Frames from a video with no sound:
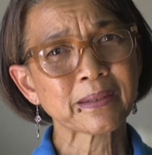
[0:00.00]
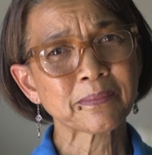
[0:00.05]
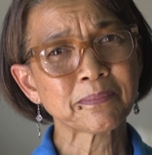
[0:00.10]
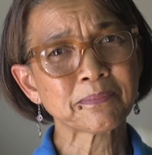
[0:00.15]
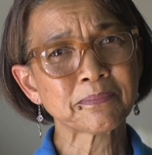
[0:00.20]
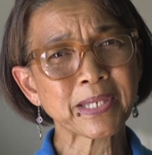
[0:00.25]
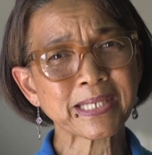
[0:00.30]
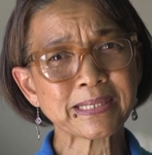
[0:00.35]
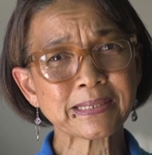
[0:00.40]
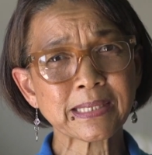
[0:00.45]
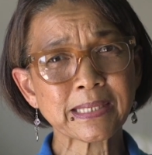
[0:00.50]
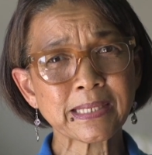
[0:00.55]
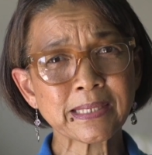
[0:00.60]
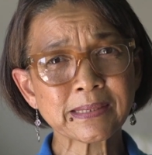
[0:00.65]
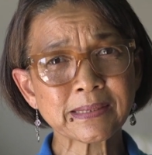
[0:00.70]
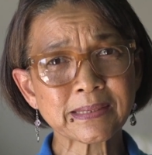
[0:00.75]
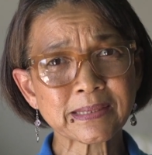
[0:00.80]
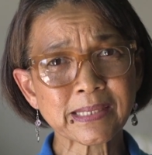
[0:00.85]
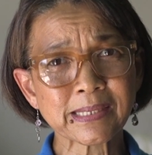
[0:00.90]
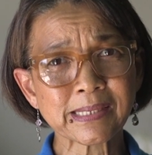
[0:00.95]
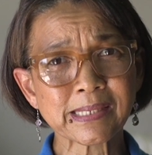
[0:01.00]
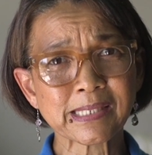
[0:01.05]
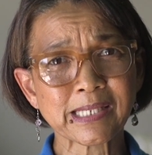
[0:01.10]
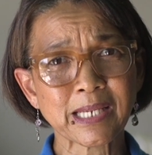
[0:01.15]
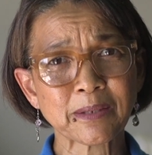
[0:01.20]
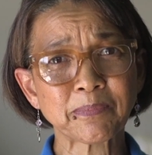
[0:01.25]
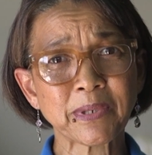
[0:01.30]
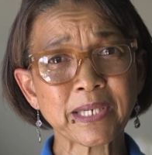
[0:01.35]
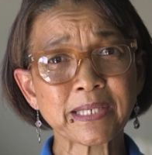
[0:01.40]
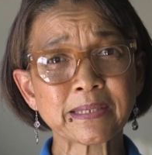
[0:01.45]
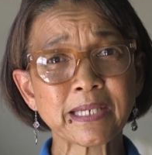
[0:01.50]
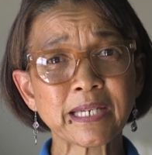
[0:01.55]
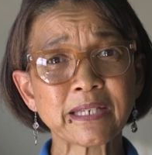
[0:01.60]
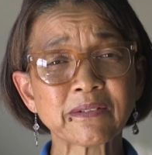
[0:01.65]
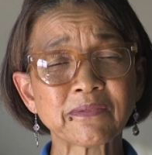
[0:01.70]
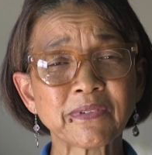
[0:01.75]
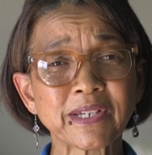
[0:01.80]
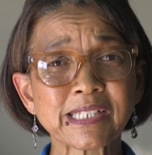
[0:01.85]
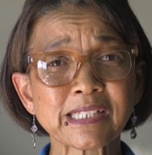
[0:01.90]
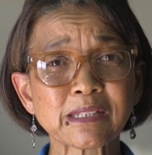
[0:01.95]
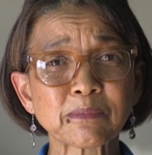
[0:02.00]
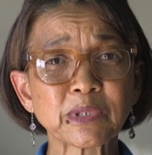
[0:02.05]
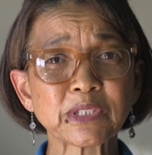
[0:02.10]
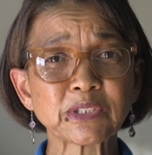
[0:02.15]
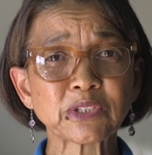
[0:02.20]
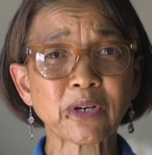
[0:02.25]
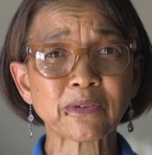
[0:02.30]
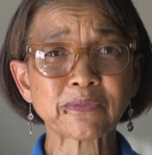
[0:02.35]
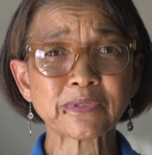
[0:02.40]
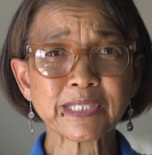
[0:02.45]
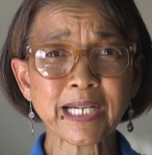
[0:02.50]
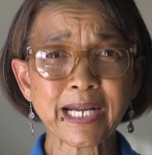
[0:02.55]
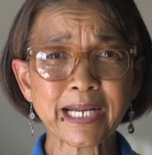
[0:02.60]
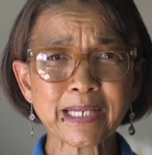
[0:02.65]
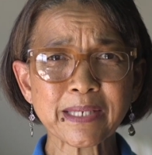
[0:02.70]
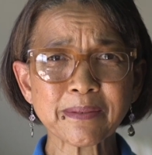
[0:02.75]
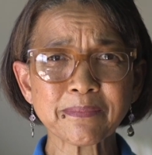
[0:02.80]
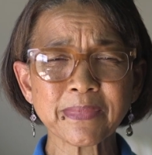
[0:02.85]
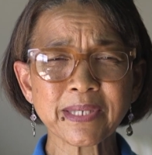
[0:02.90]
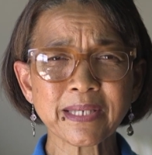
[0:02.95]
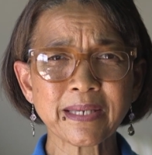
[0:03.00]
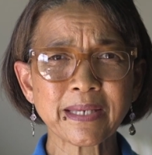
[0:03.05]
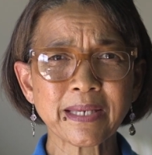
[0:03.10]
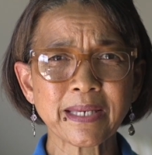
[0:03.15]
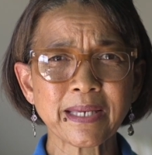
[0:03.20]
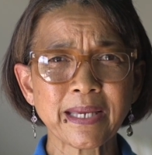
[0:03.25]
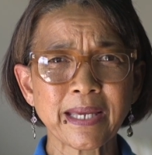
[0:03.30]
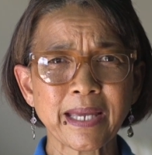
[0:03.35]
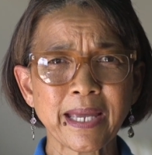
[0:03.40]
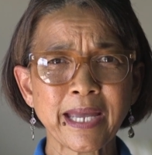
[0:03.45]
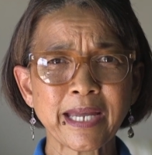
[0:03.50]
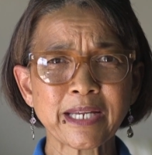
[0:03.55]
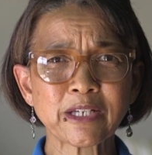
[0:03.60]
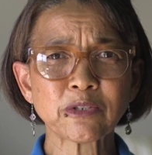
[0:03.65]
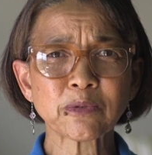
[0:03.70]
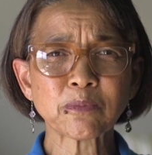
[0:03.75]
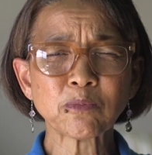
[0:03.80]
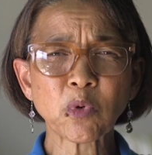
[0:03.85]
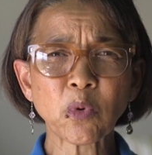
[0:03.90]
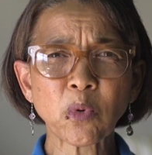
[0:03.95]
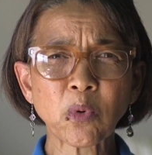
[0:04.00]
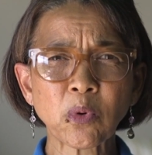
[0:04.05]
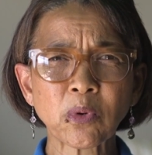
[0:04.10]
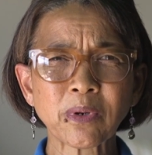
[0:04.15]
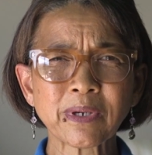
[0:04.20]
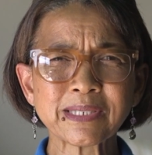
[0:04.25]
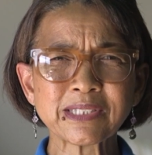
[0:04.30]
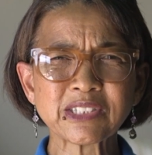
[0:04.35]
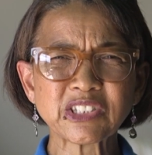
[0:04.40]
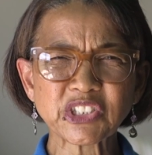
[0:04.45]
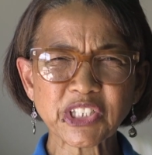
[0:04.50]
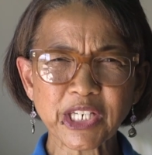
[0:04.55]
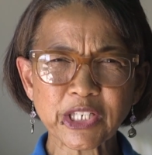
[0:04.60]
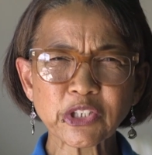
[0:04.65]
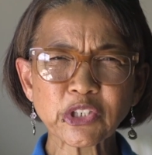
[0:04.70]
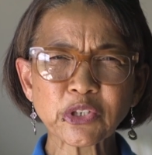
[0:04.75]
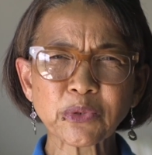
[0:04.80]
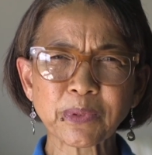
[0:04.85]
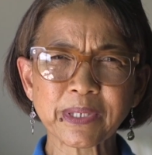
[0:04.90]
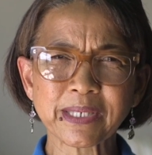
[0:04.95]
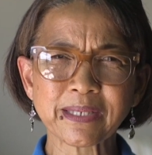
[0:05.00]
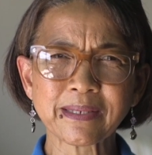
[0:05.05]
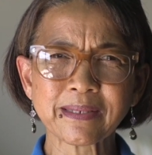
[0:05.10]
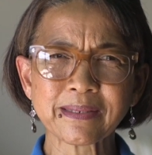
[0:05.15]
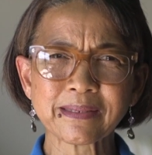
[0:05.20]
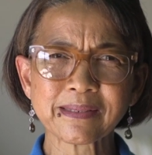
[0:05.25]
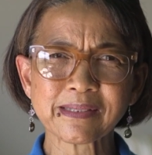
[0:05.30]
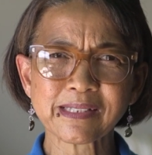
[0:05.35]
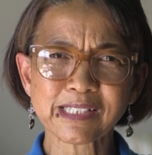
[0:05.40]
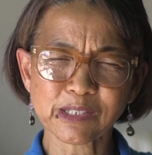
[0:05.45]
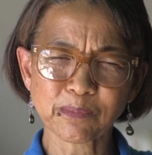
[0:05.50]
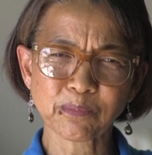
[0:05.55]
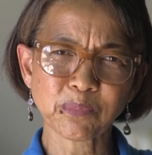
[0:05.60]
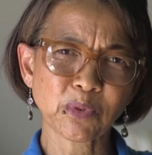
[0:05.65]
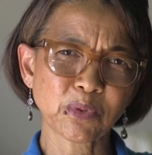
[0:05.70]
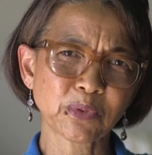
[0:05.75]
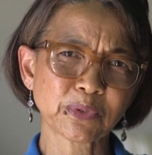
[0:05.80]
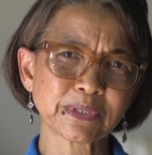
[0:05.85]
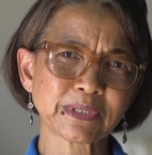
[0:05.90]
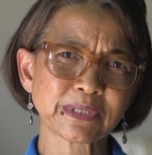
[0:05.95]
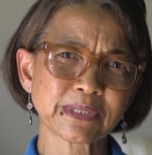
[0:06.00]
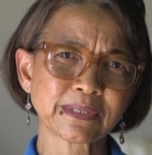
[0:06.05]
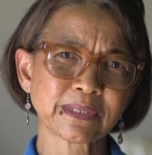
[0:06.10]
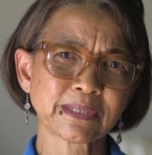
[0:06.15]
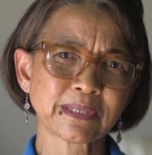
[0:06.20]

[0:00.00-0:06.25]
better interest, a better investment of time, and more genuine support.